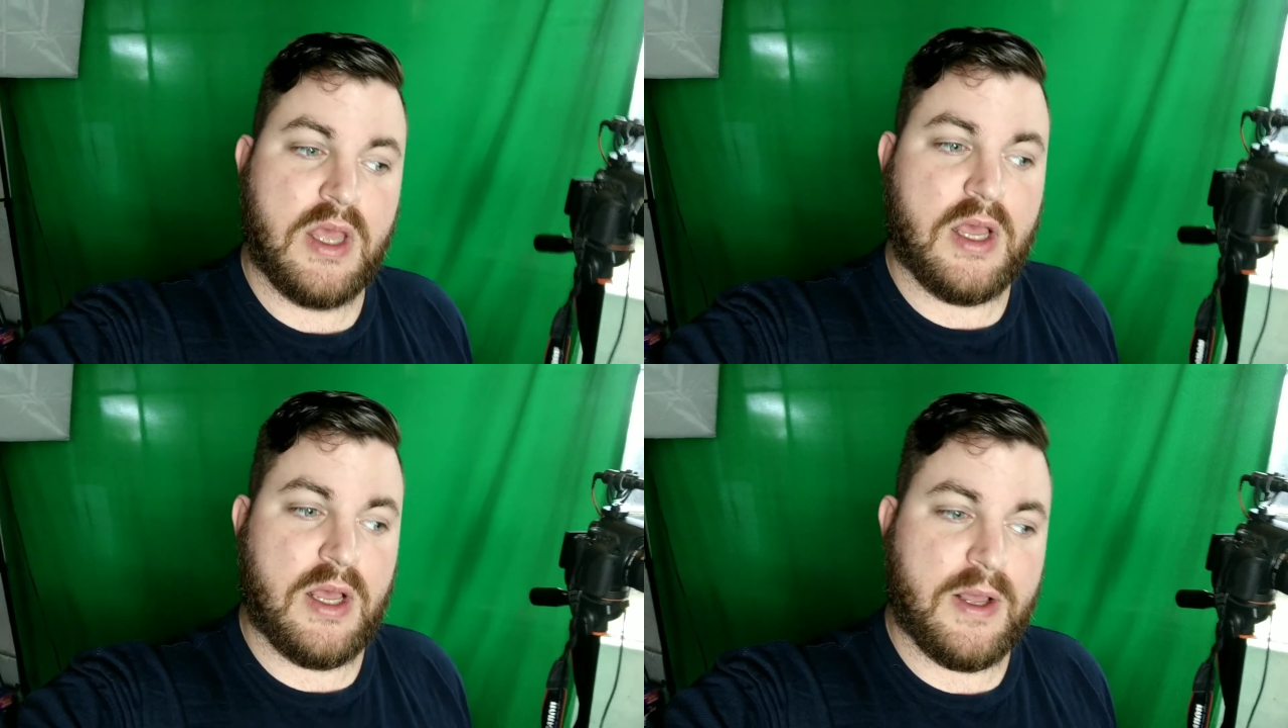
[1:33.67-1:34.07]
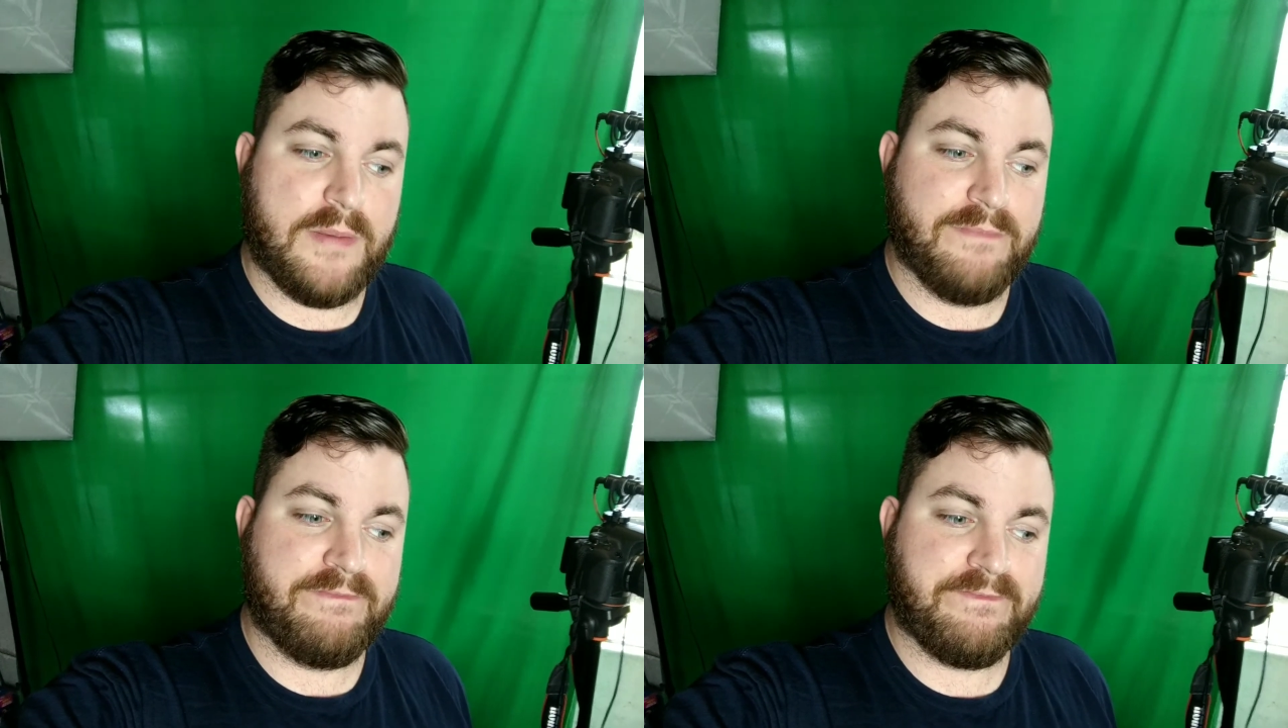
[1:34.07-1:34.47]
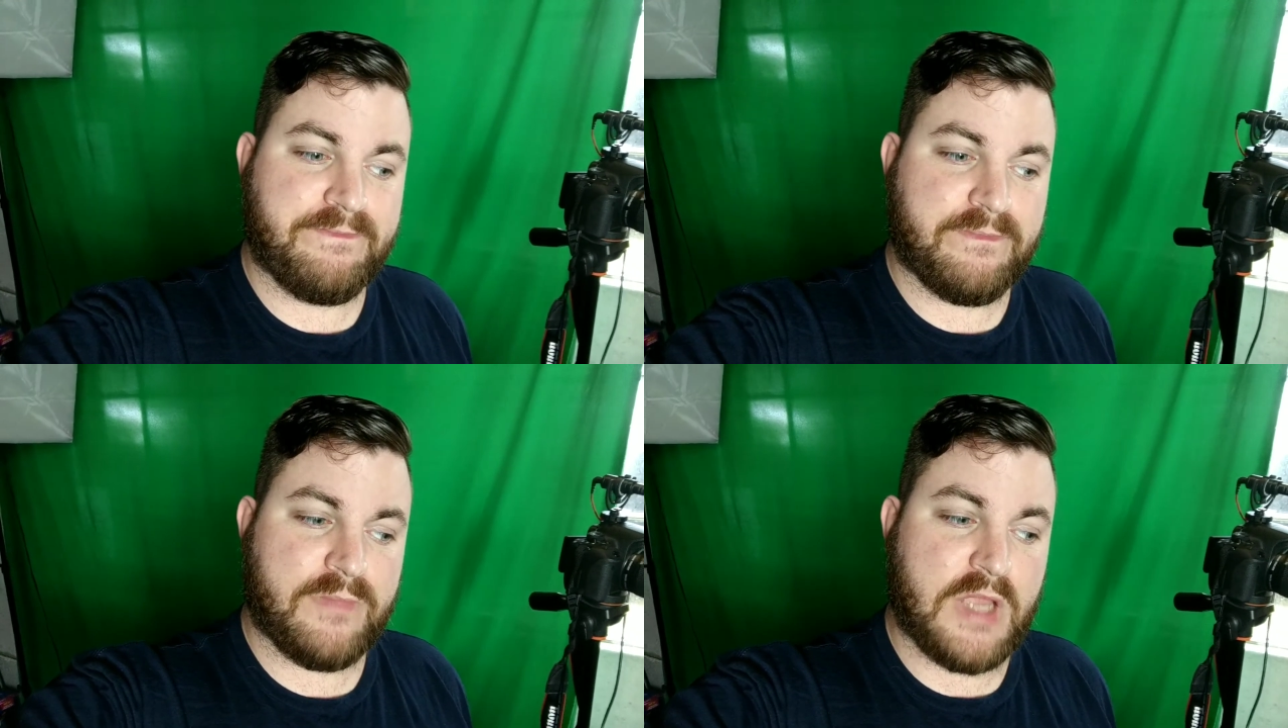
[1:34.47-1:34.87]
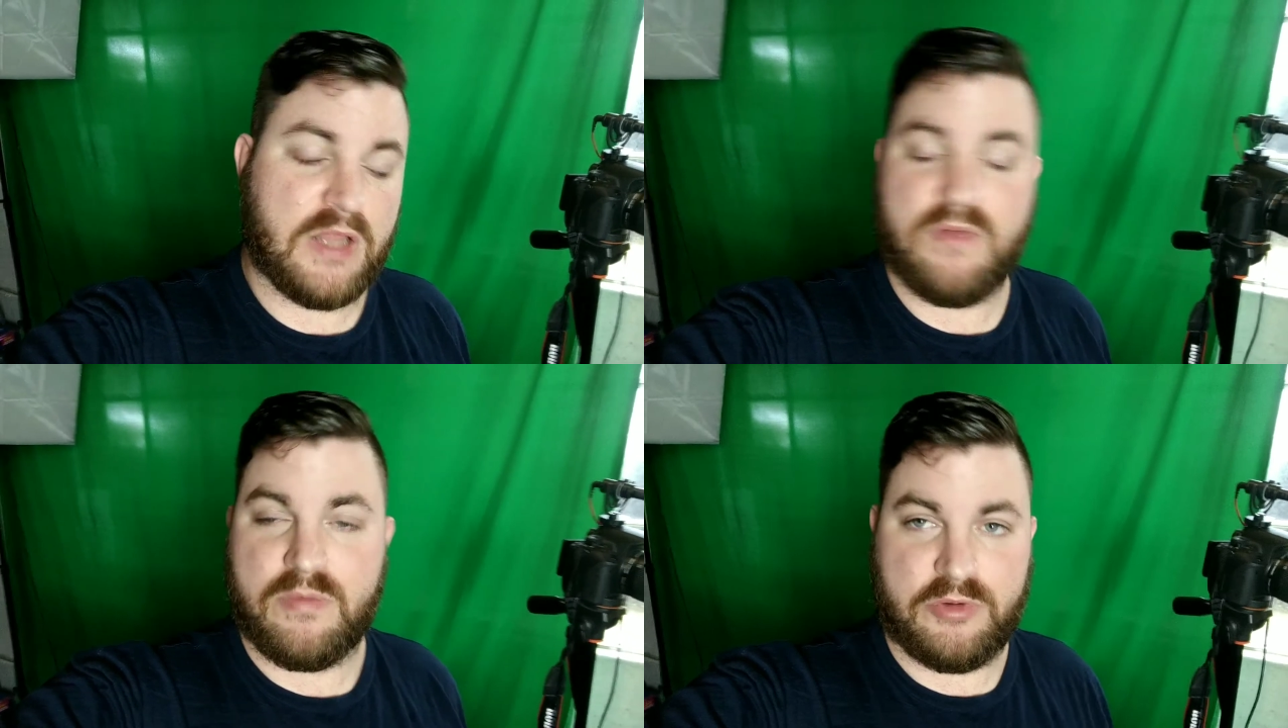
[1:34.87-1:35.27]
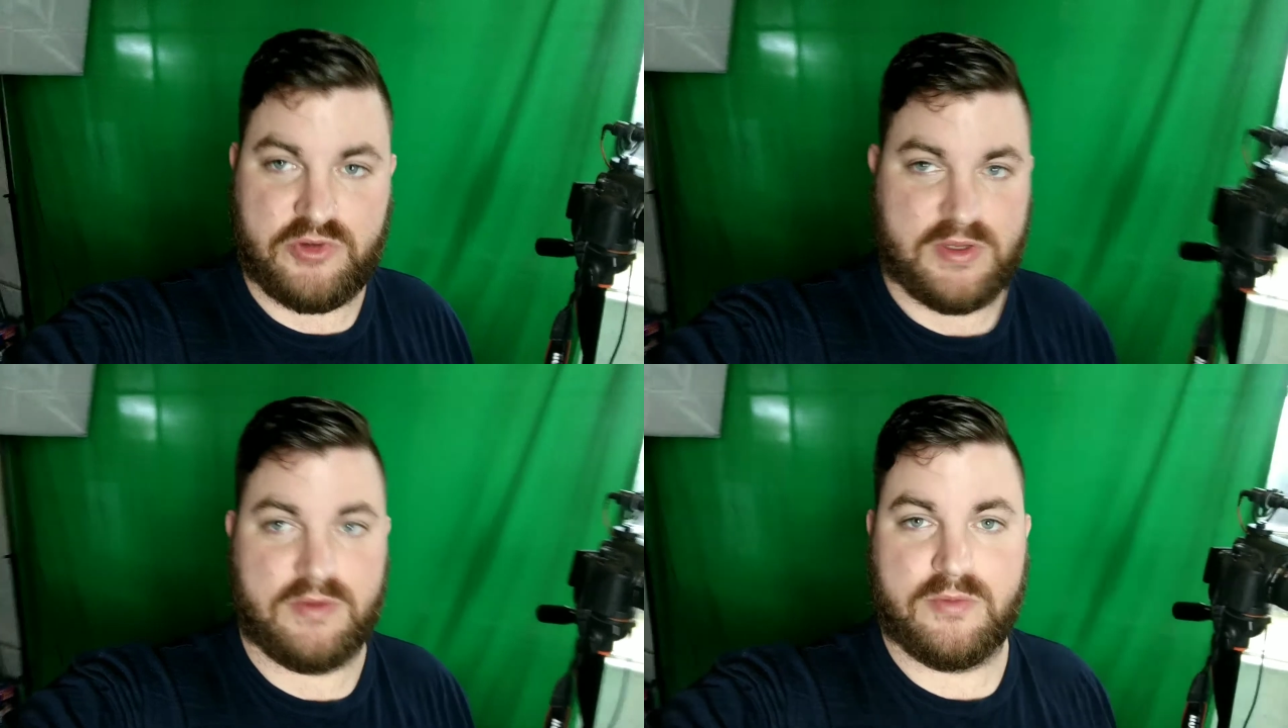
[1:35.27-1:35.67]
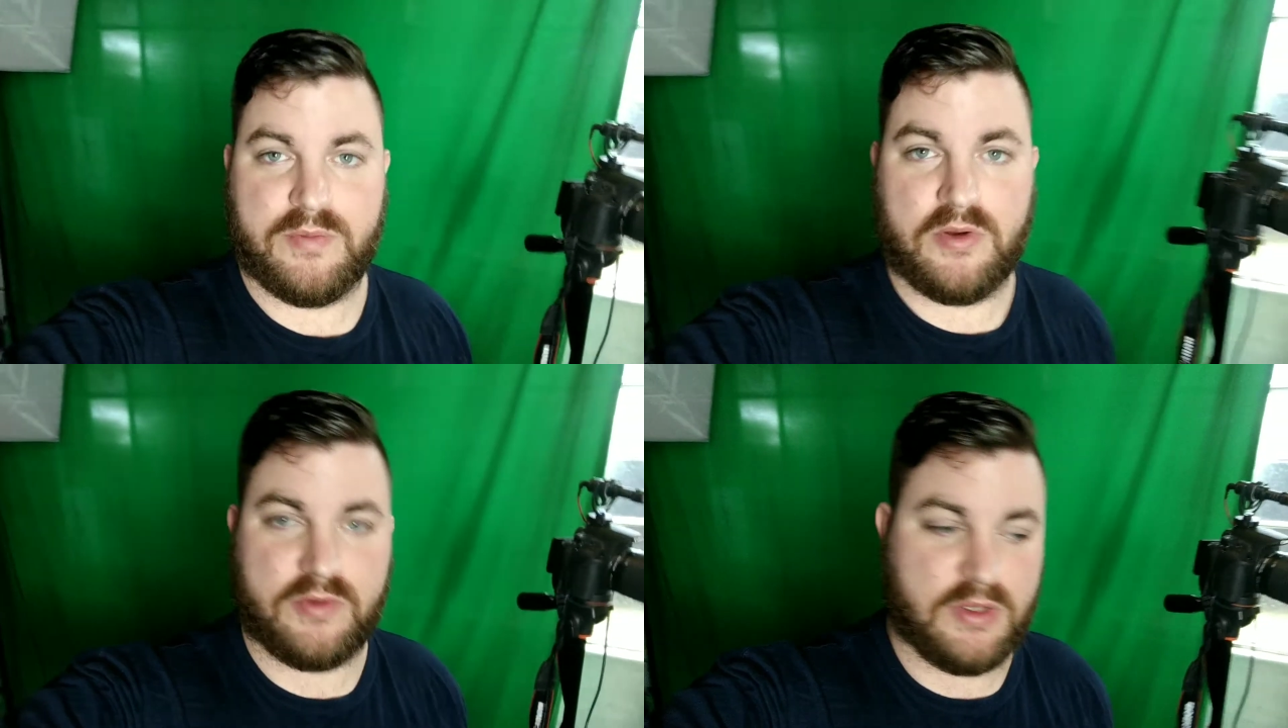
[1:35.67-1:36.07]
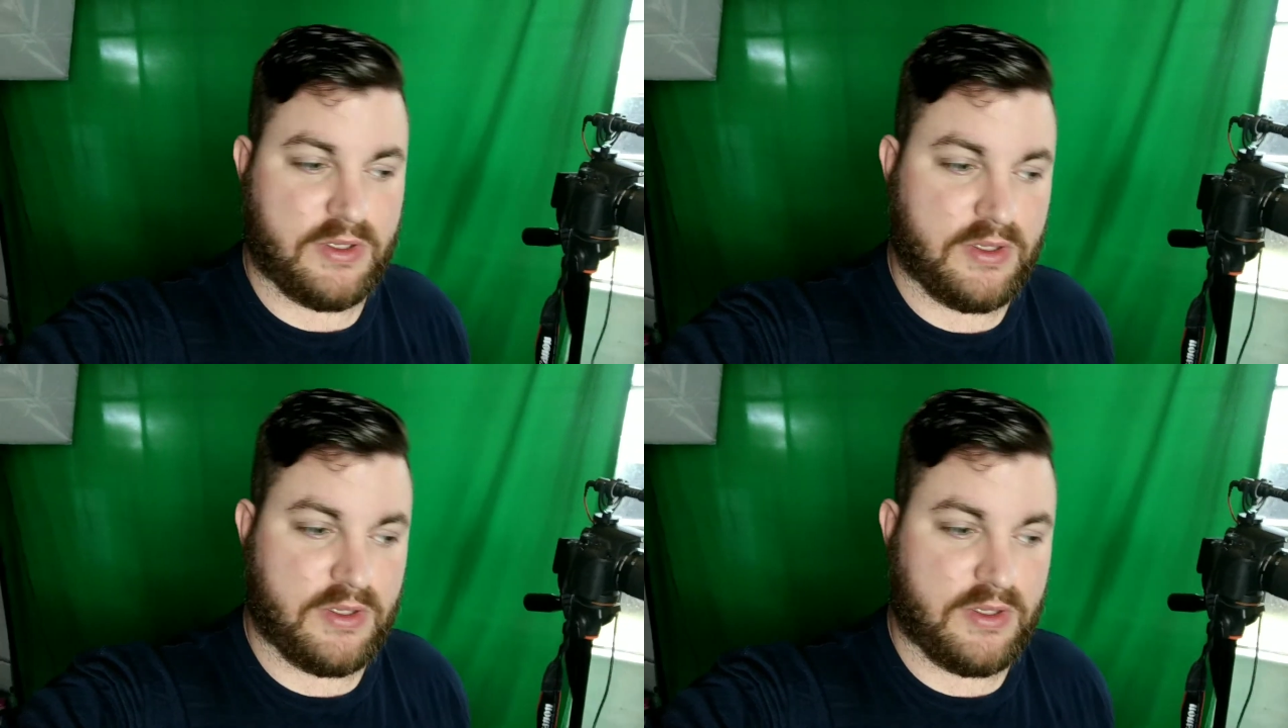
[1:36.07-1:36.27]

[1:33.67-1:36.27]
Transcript: I love the machines personally,